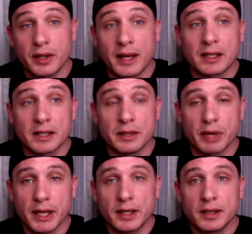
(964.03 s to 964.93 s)
You got a clean
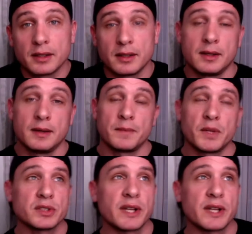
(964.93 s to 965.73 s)
rig? There's like